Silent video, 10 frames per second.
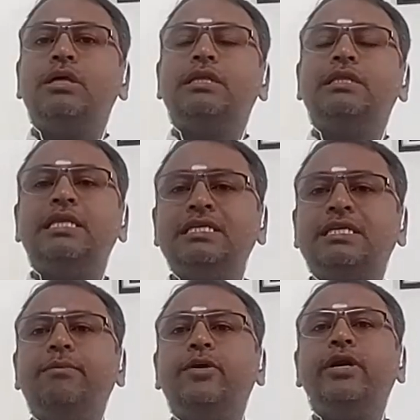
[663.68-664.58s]
this
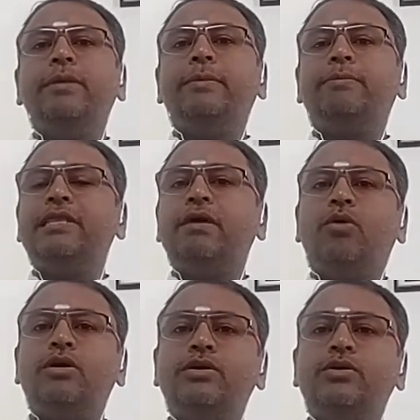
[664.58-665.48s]
community people, they
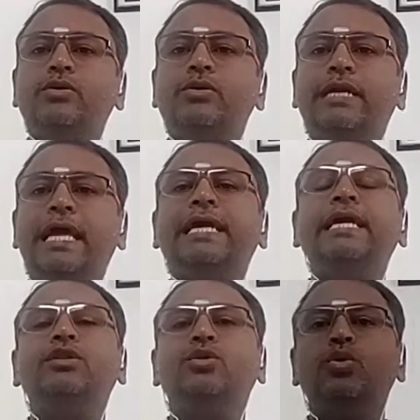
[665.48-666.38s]
wanted to take
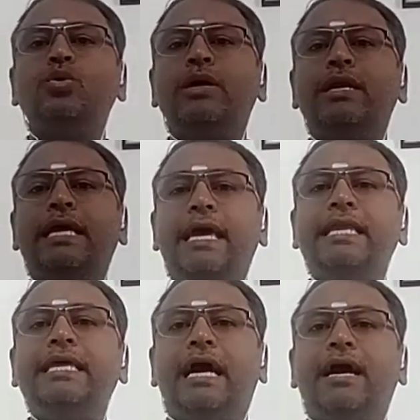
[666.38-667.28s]
it through an
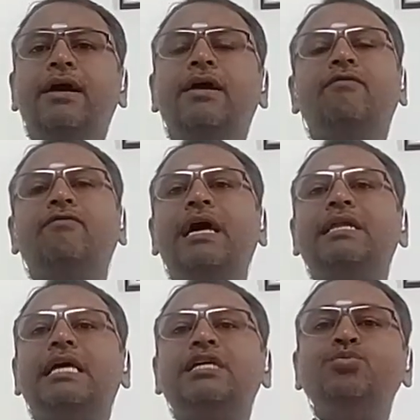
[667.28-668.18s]
area where
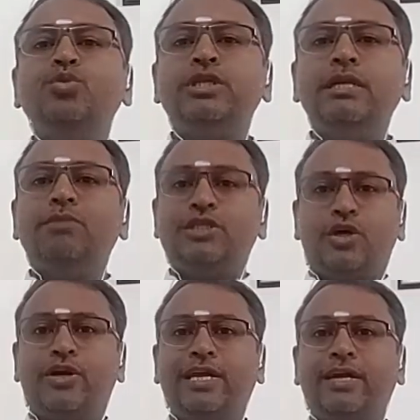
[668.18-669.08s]
there is Muslim
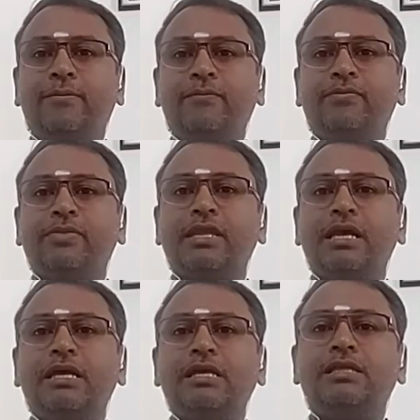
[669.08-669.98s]
majority.
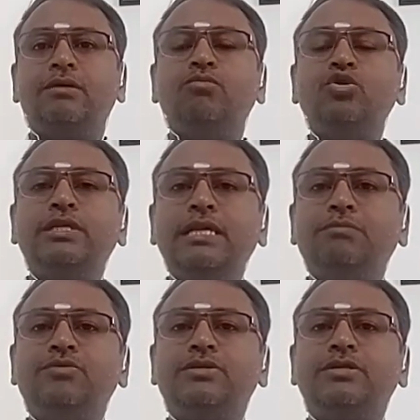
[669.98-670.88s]
The
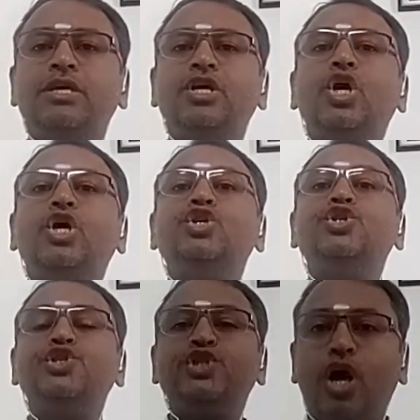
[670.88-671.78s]
Muslims
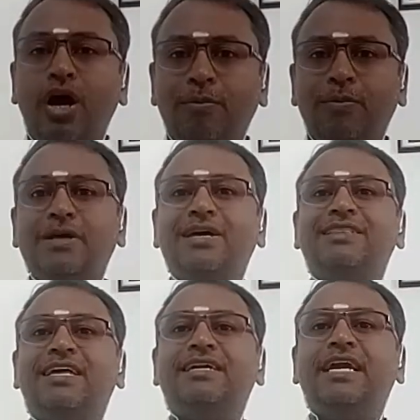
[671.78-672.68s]
stopped
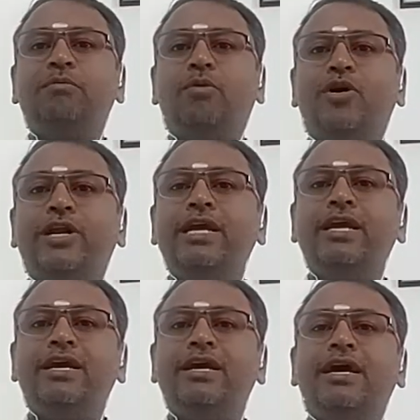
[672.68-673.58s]
the dead body,
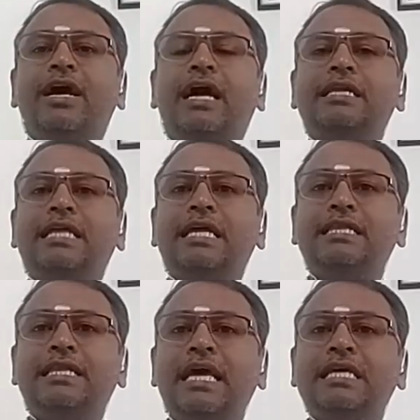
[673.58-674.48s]
and then
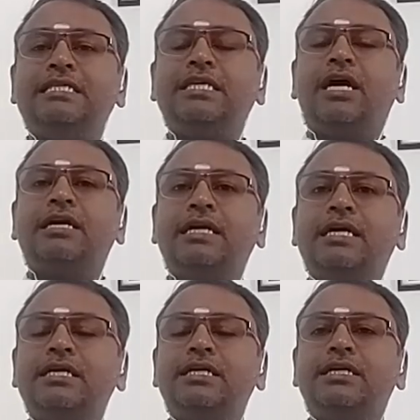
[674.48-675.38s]
they started